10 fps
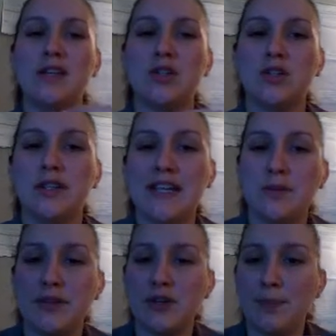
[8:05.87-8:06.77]
in your
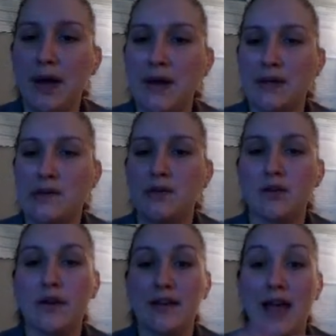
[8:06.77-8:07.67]
lead with your partner,
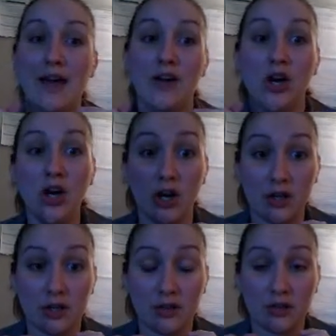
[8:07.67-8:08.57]
you're going to have a hook.